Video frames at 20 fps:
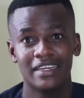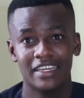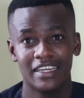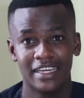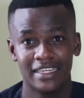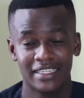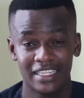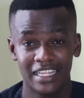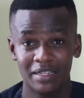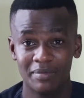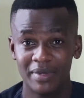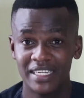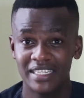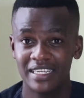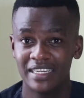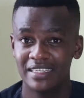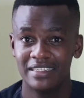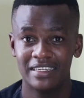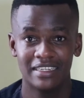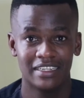Internal
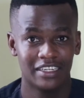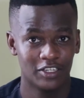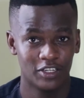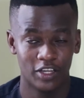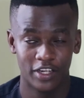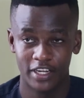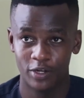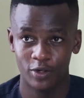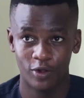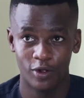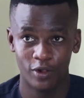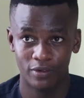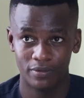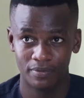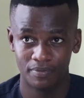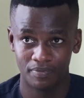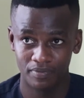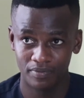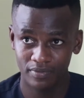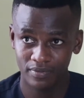medicine, not at all.
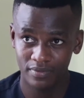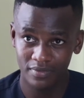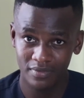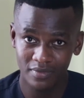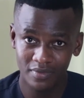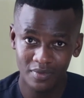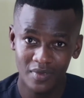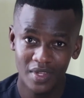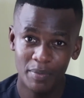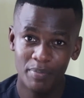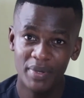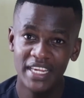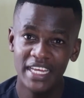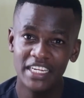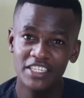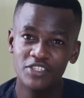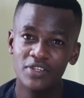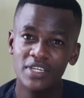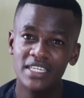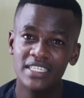
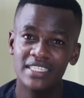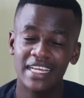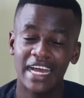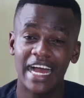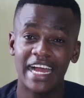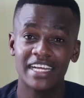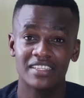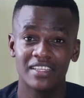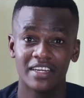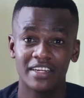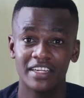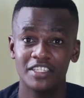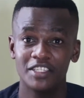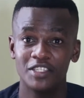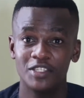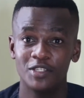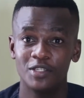Pediatrics, I started,